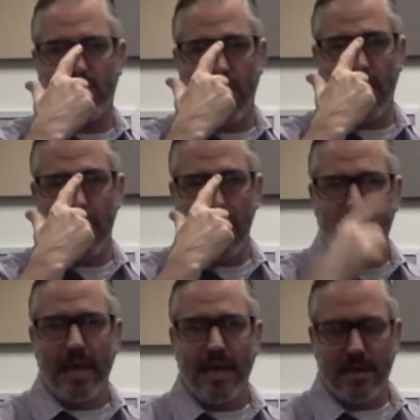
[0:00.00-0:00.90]
on,
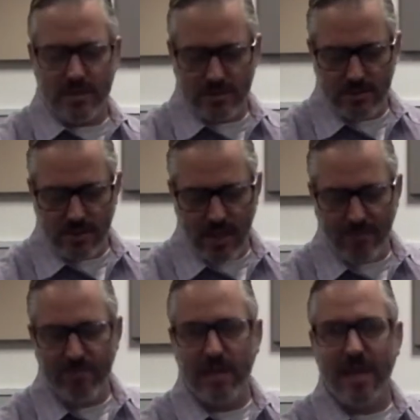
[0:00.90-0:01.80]
is
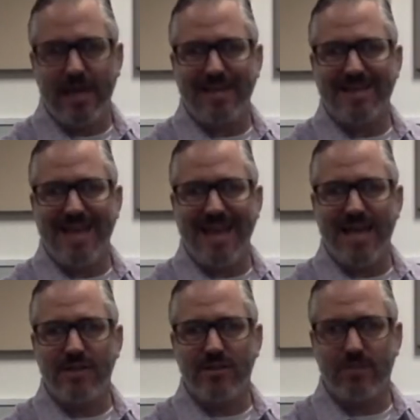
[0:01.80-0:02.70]
I'm playing at the
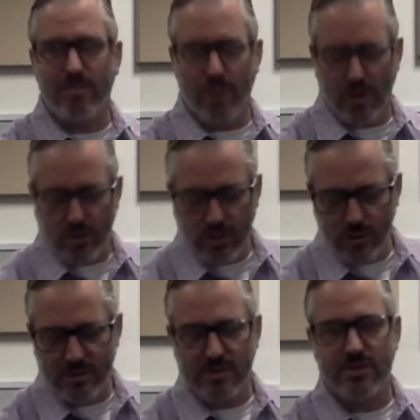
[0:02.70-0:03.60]
edge of the bar
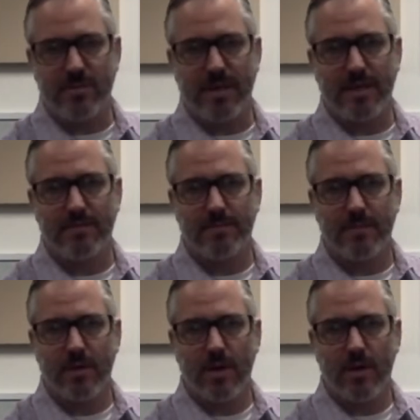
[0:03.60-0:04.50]
closest to me.
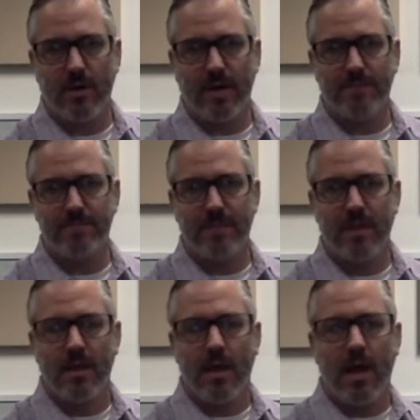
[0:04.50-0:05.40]
Okay?
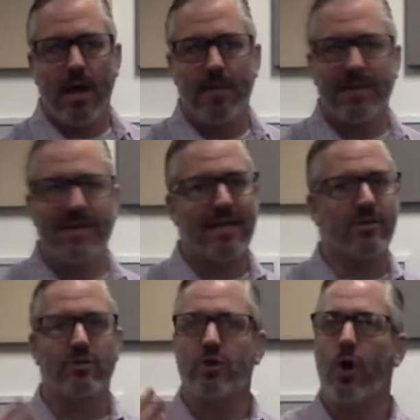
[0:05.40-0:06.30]
And that
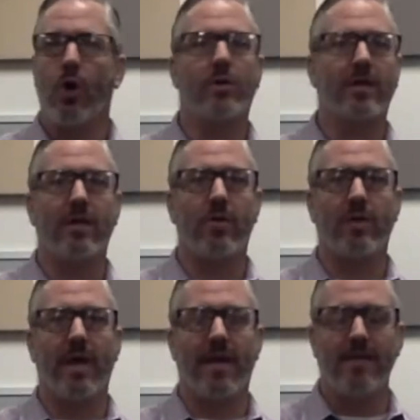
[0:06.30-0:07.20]
is totally
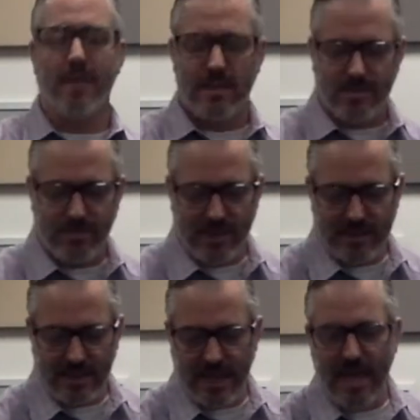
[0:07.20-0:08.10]
okay to play
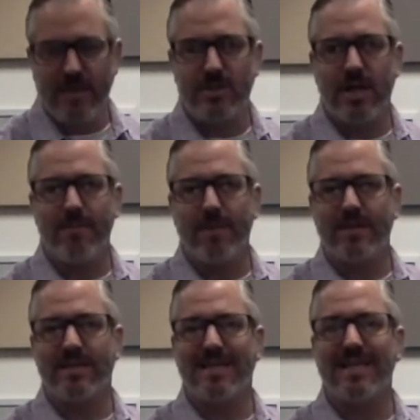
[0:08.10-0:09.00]
at the edge. It
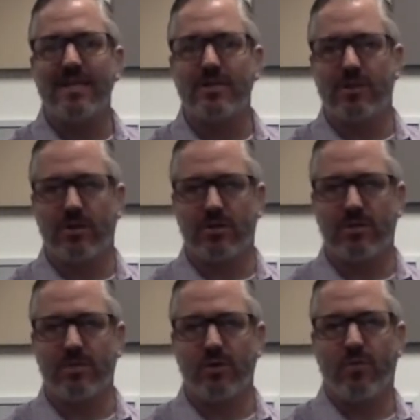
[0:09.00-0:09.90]
makes it easier to
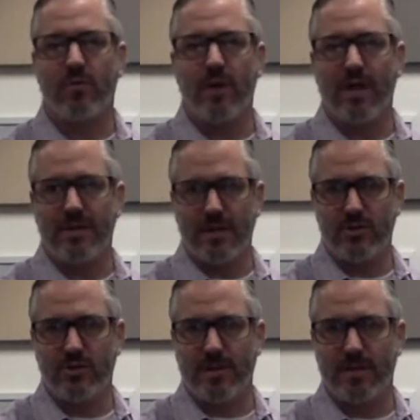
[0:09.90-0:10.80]
maneuver around the
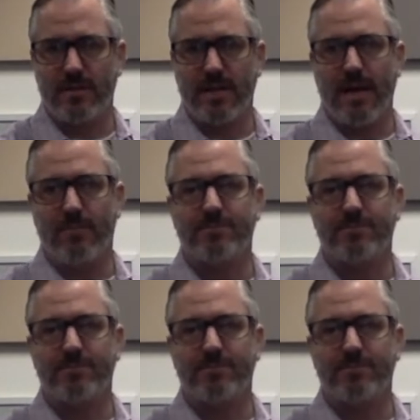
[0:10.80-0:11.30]
instrument. Now,